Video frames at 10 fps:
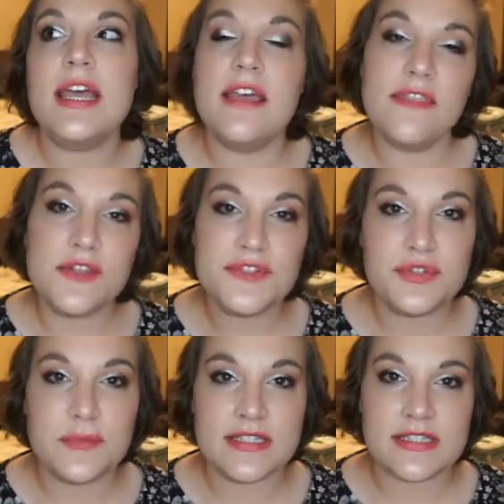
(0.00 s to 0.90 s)
in the
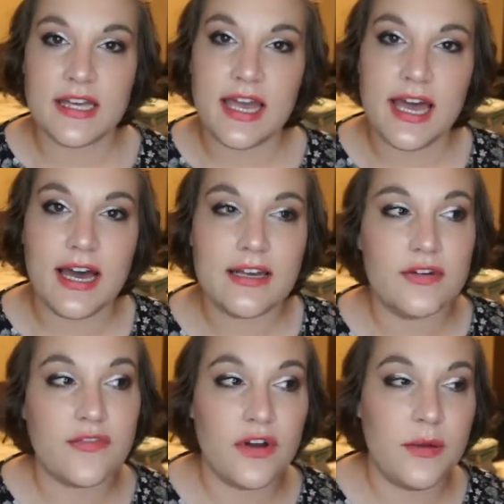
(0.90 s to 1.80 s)
2 months I
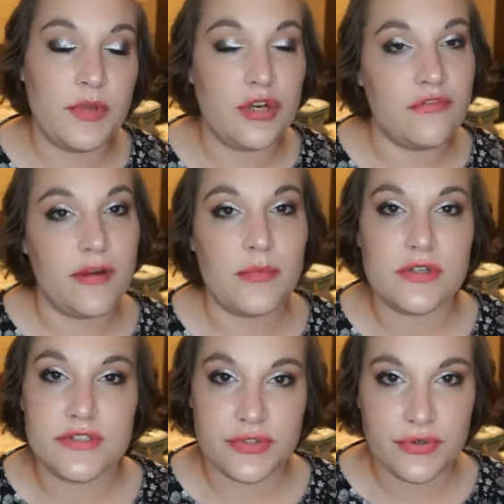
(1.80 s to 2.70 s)
had from
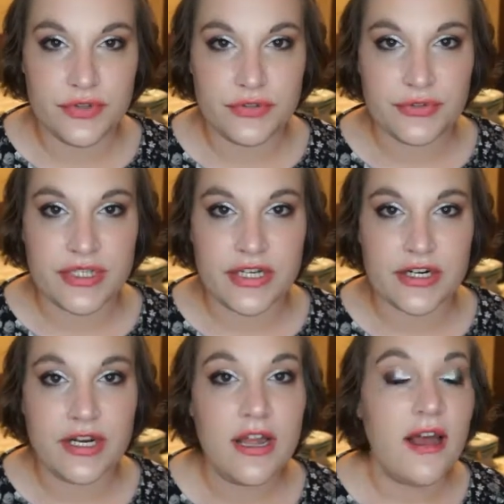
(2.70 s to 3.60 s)
November to the new
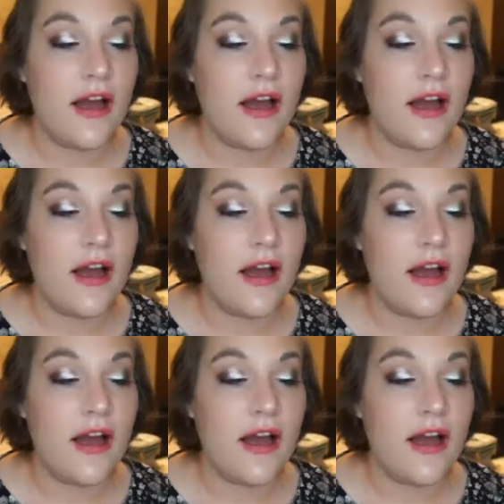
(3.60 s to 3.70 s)
year.